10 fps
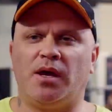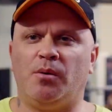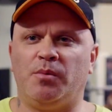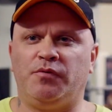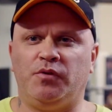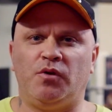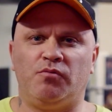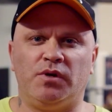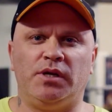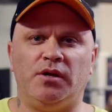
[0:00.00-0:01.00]
help if you
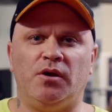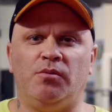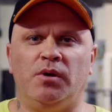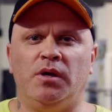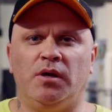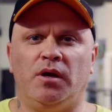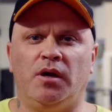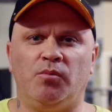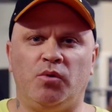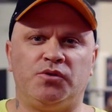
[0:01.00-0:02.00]
don't really know
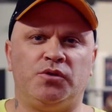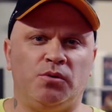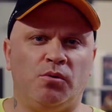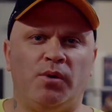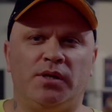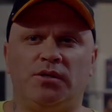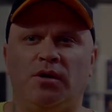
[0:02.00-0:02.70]
what to do or where to